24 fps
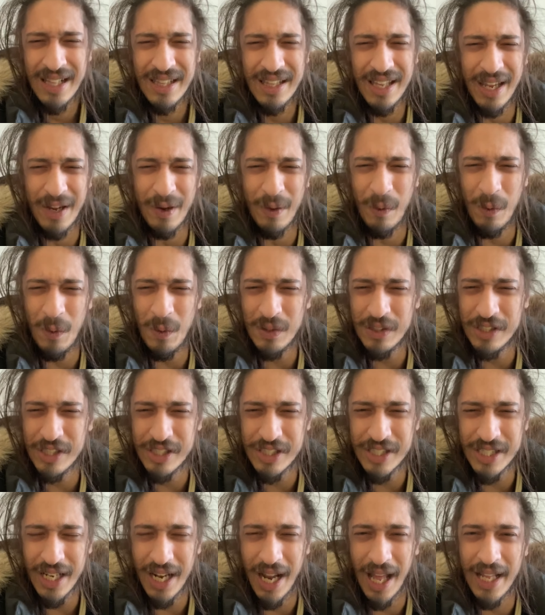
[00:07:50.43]
Like, holy
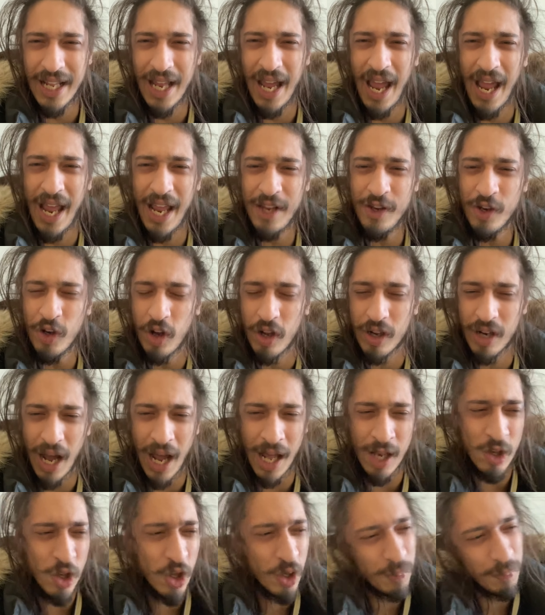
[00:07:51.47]
shit. And, and you know,
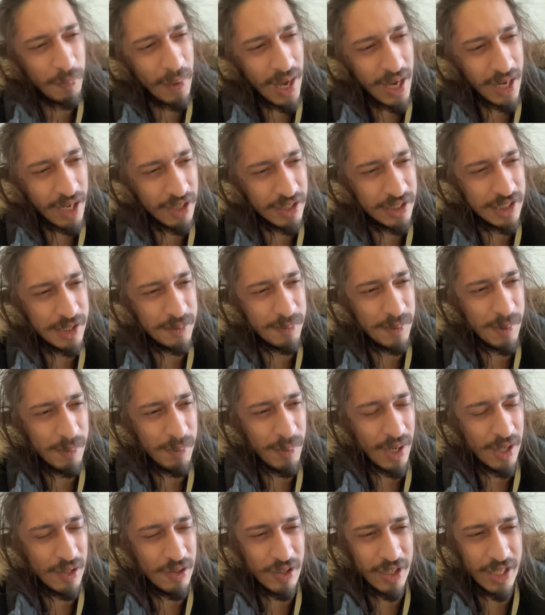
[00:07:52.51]
I look back on these
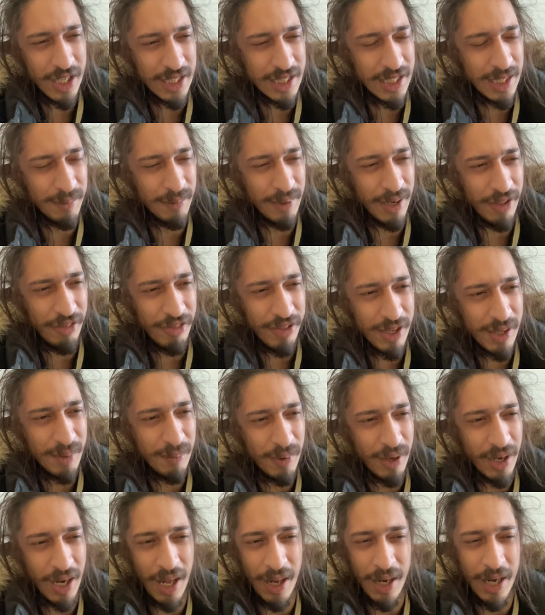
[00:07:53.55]
people, I look at them and I think about it.